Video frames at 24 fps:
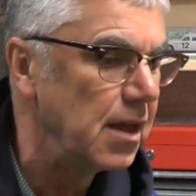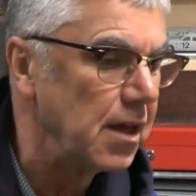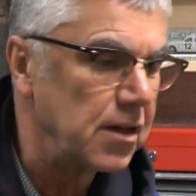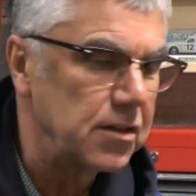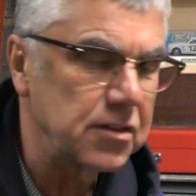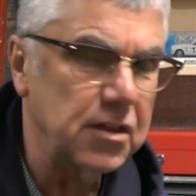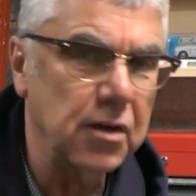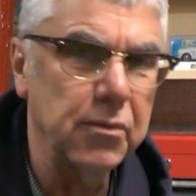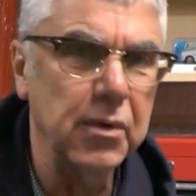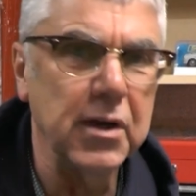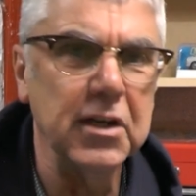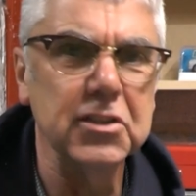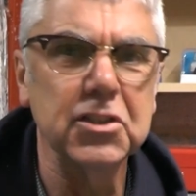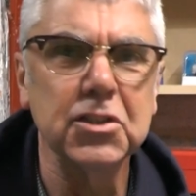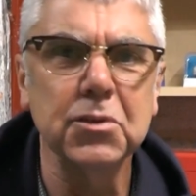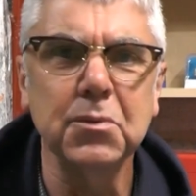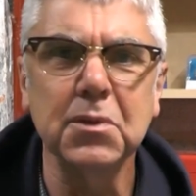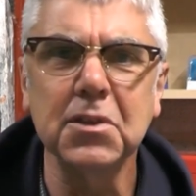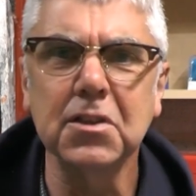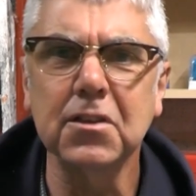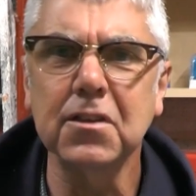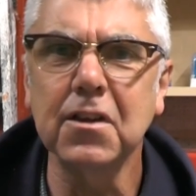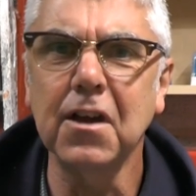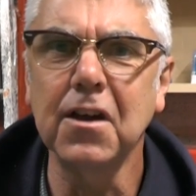So where should we
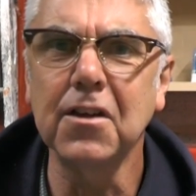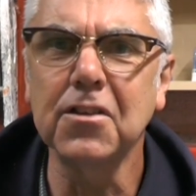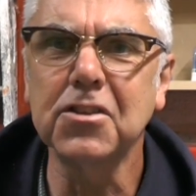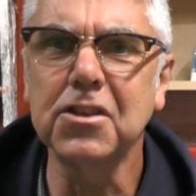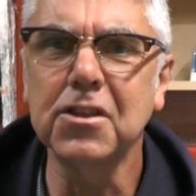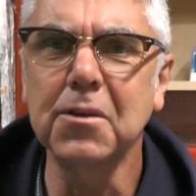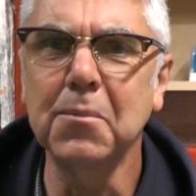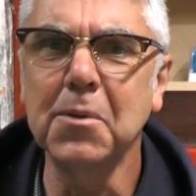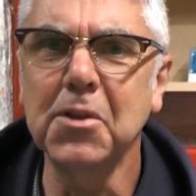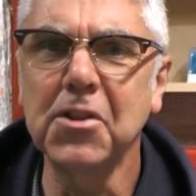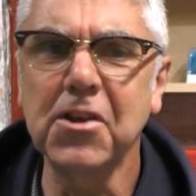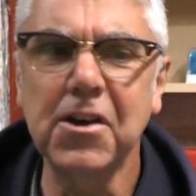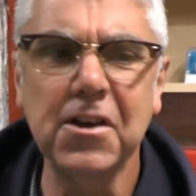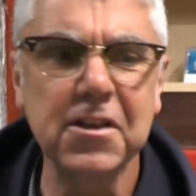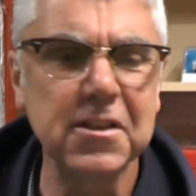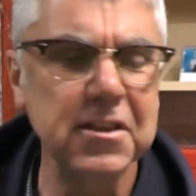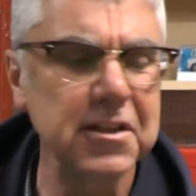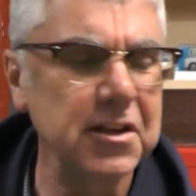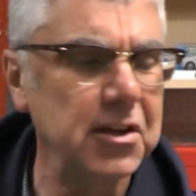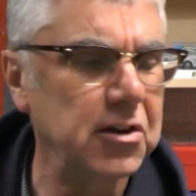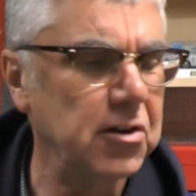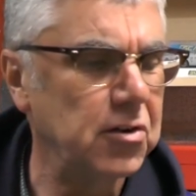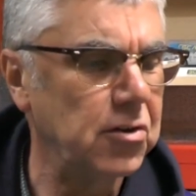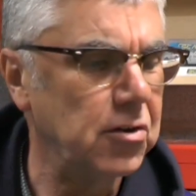start
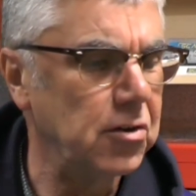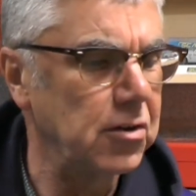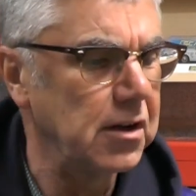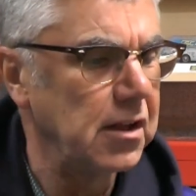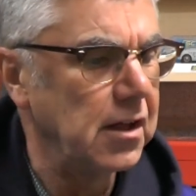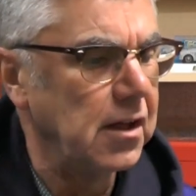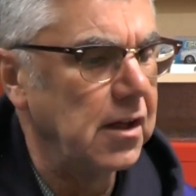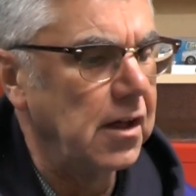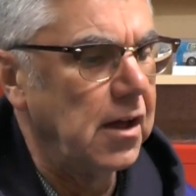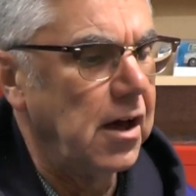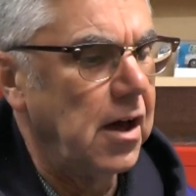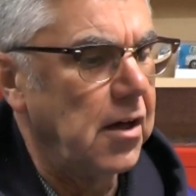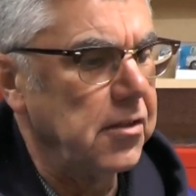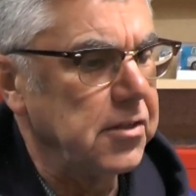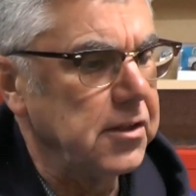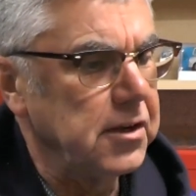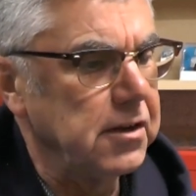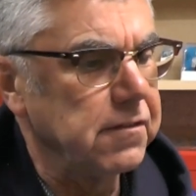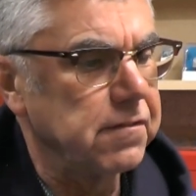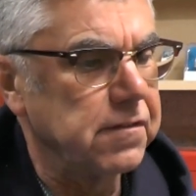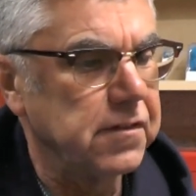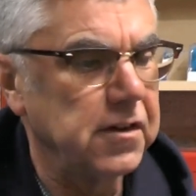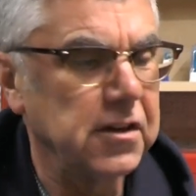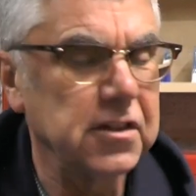summarising it all? I think
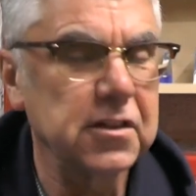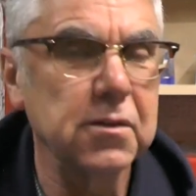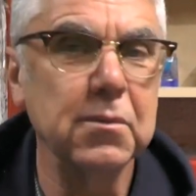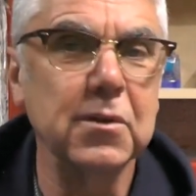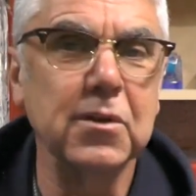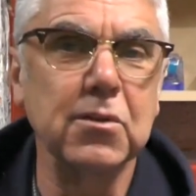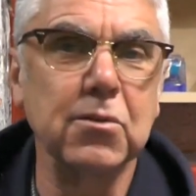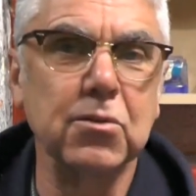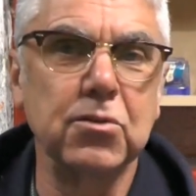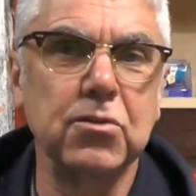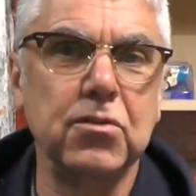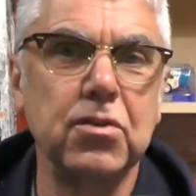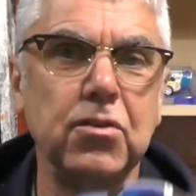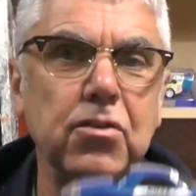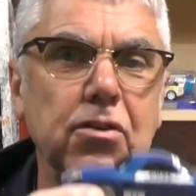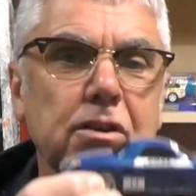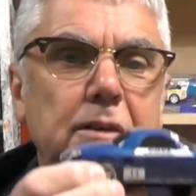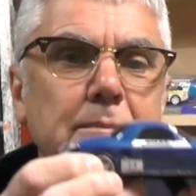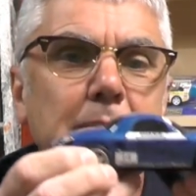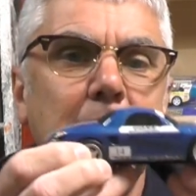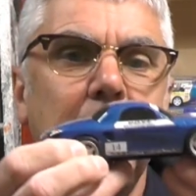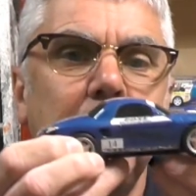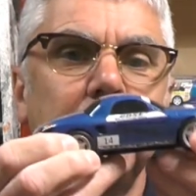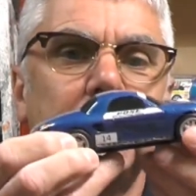the first thing we'll talk
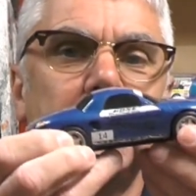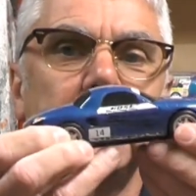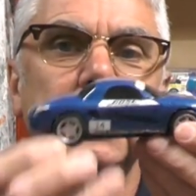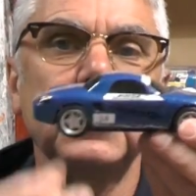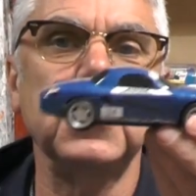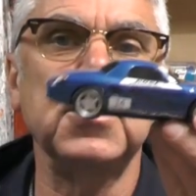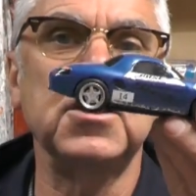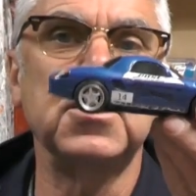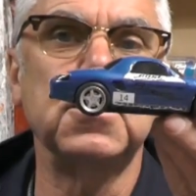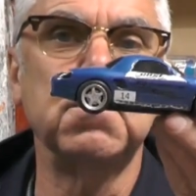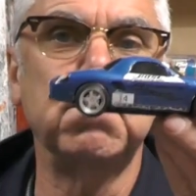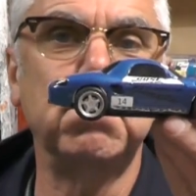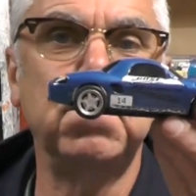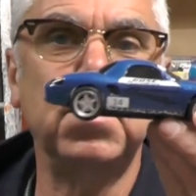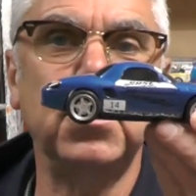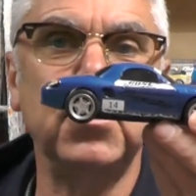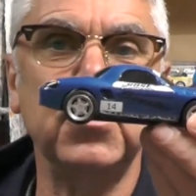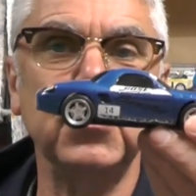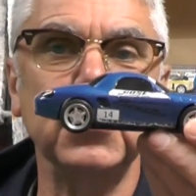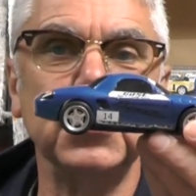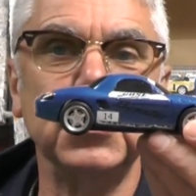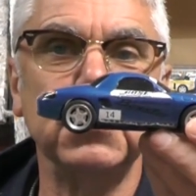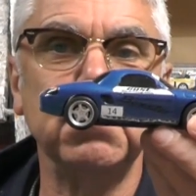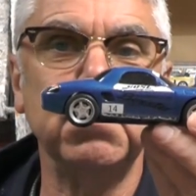about is this
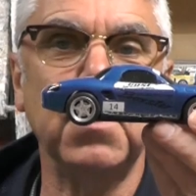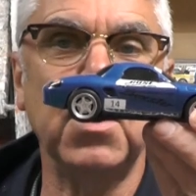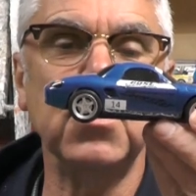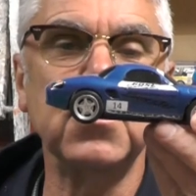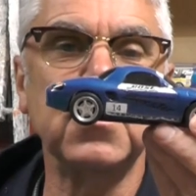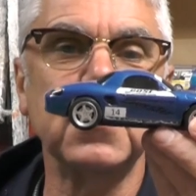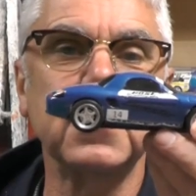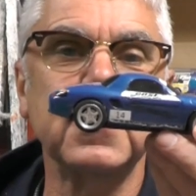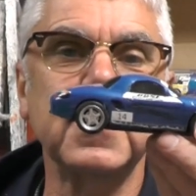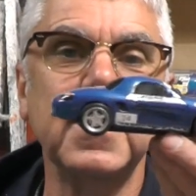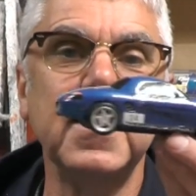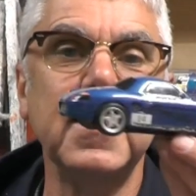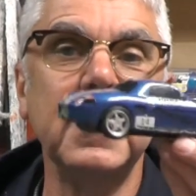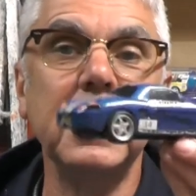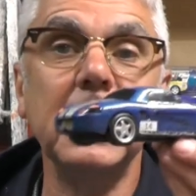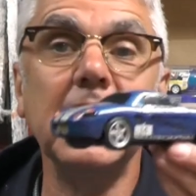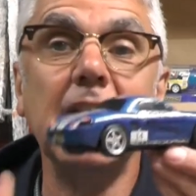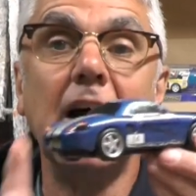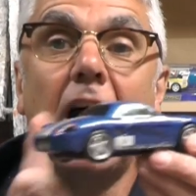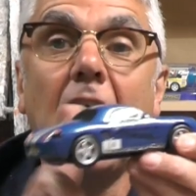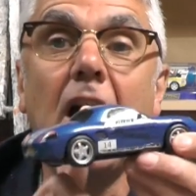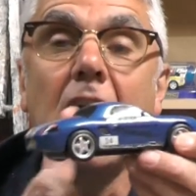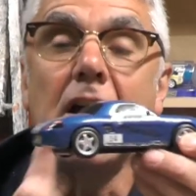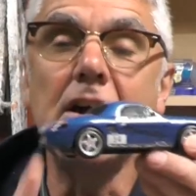Porsche Boxster.
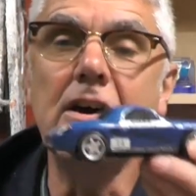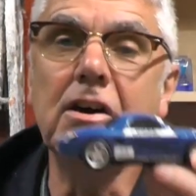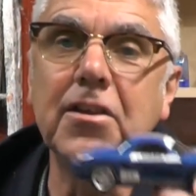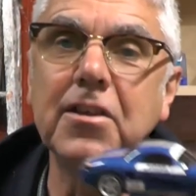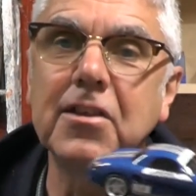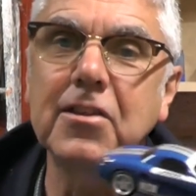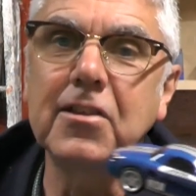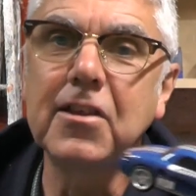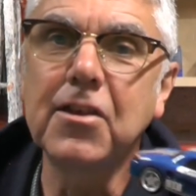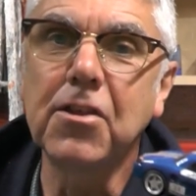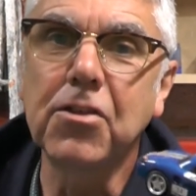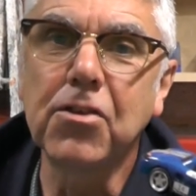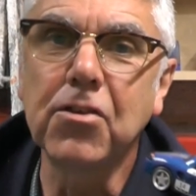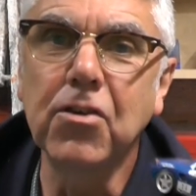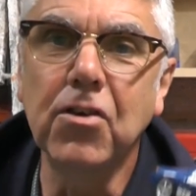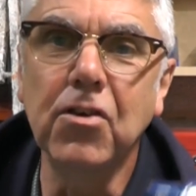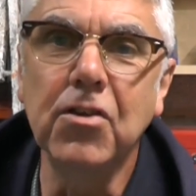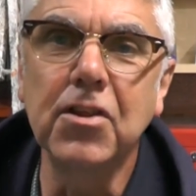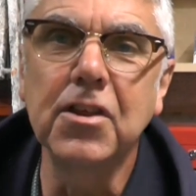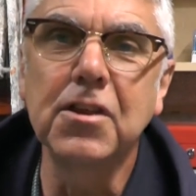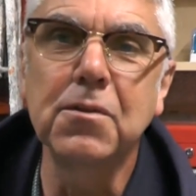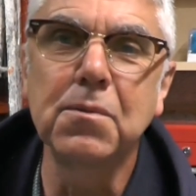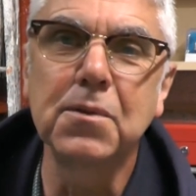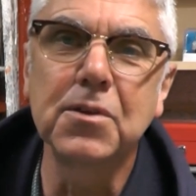I honestly thought
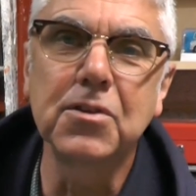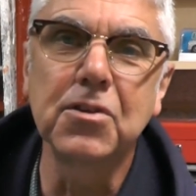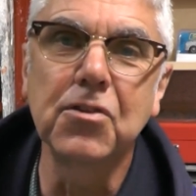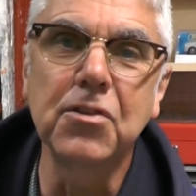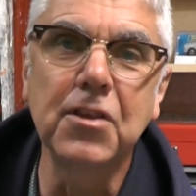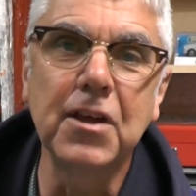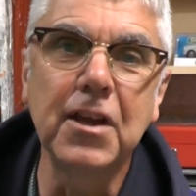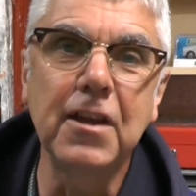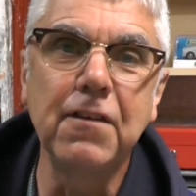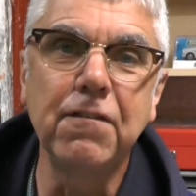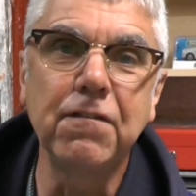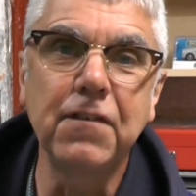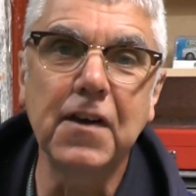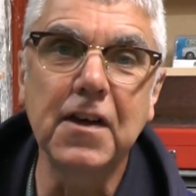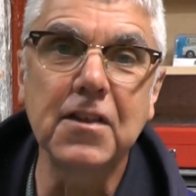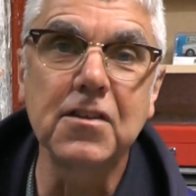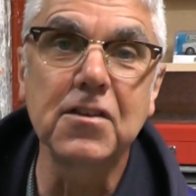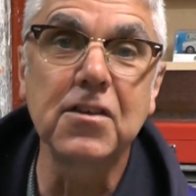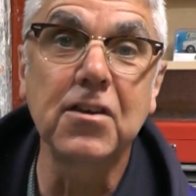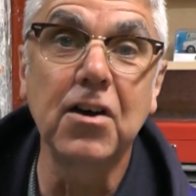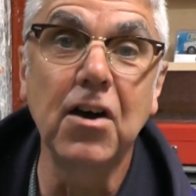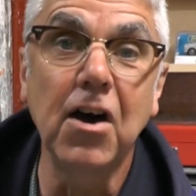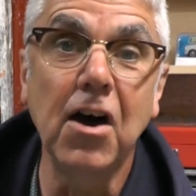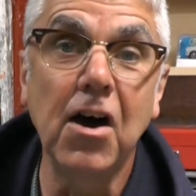this was a really
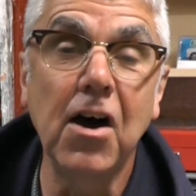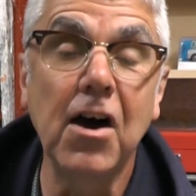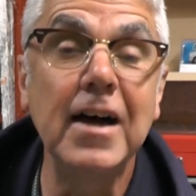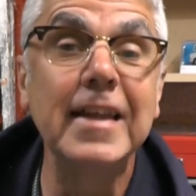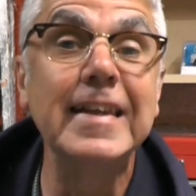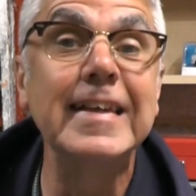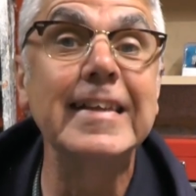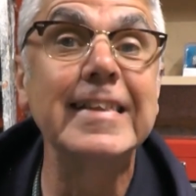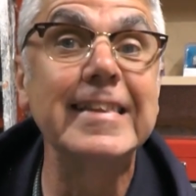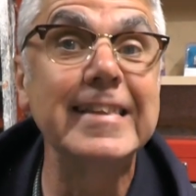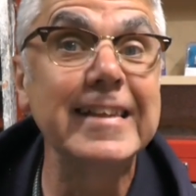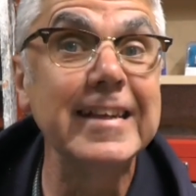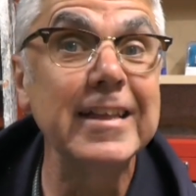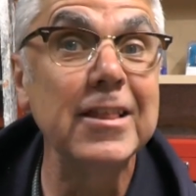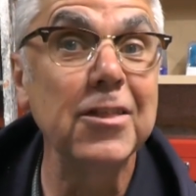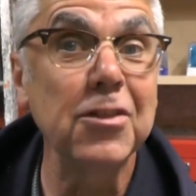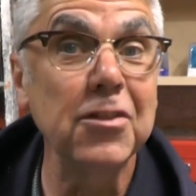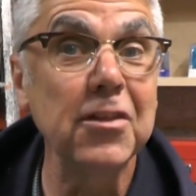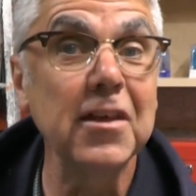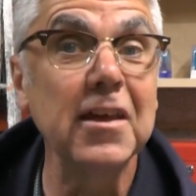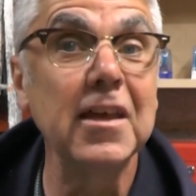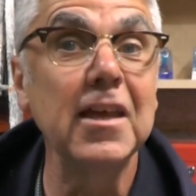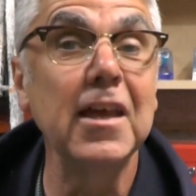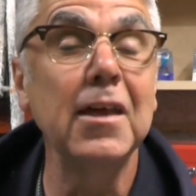fast car, and I did
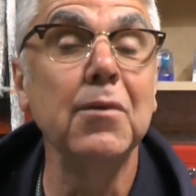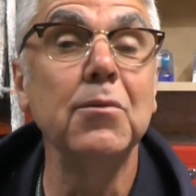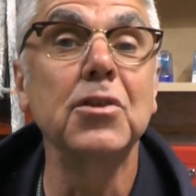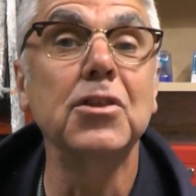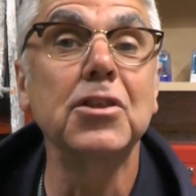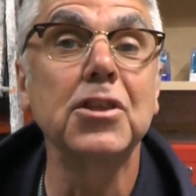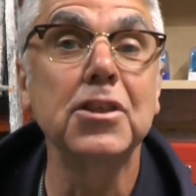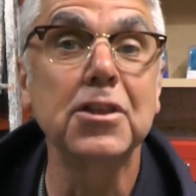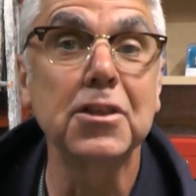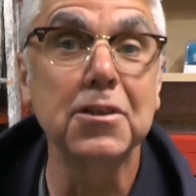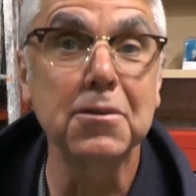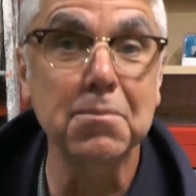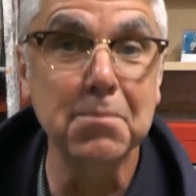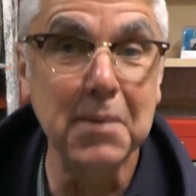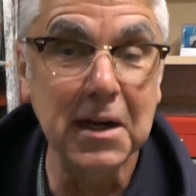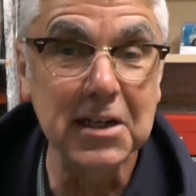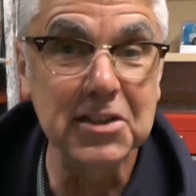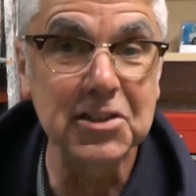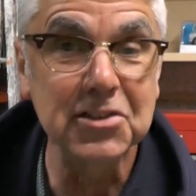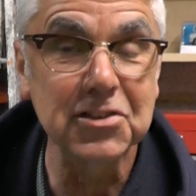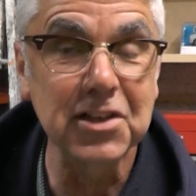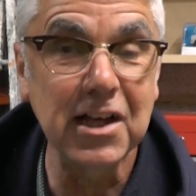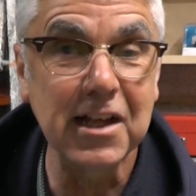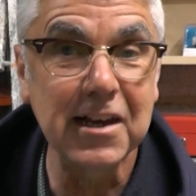think it would
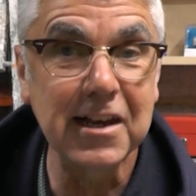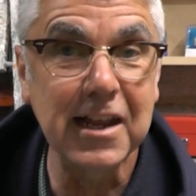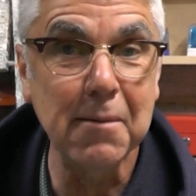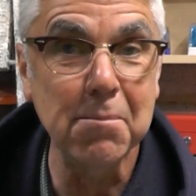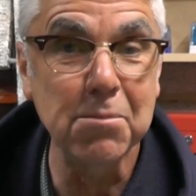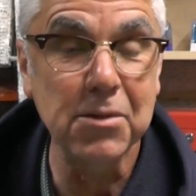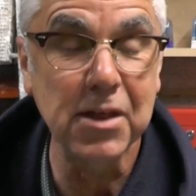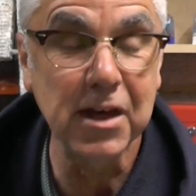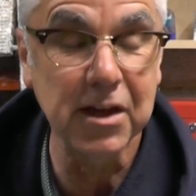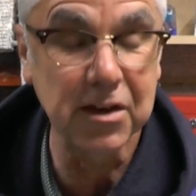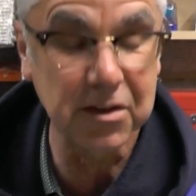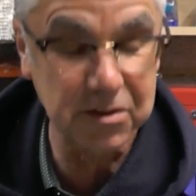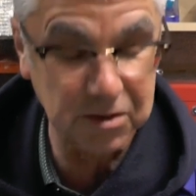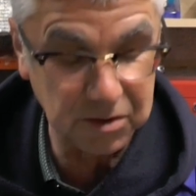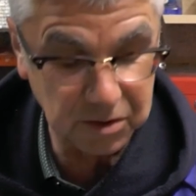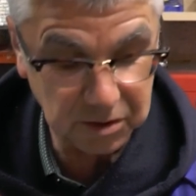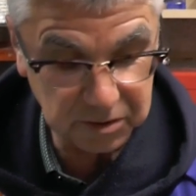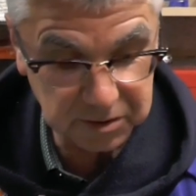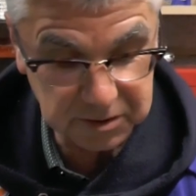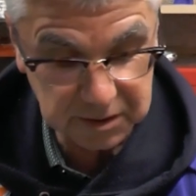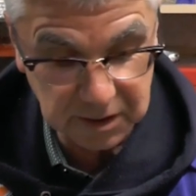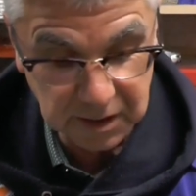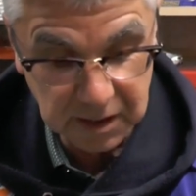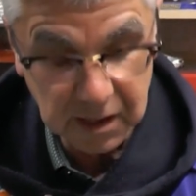smash that lap
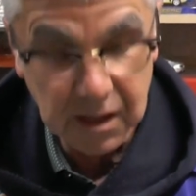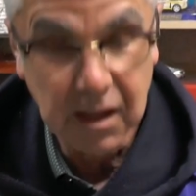record.